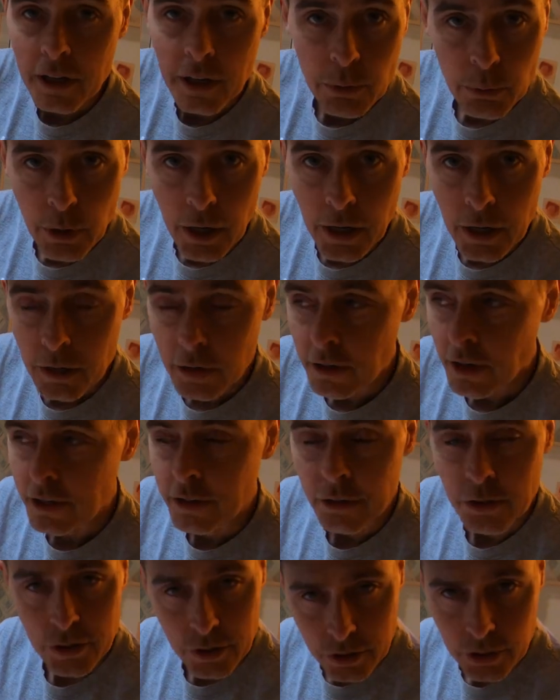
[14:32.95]
anywhere
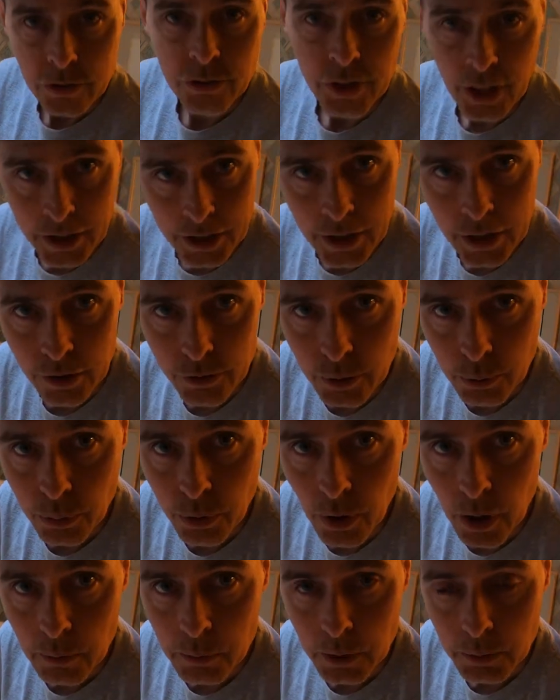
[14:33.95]
and you can just take care of the
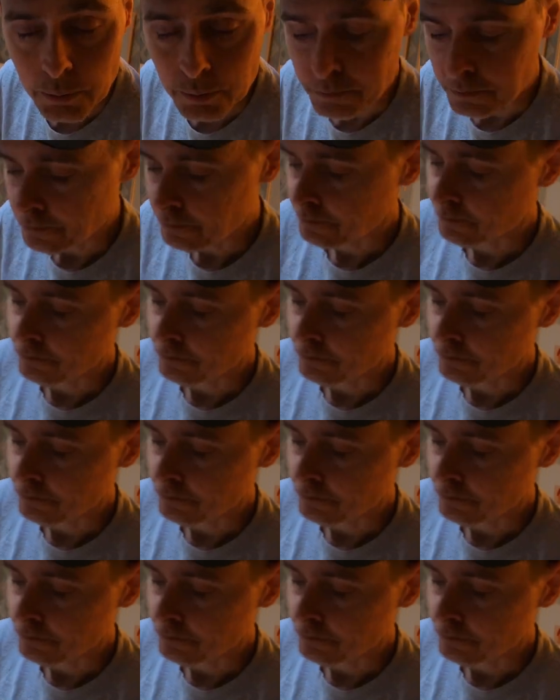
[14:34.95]
problem.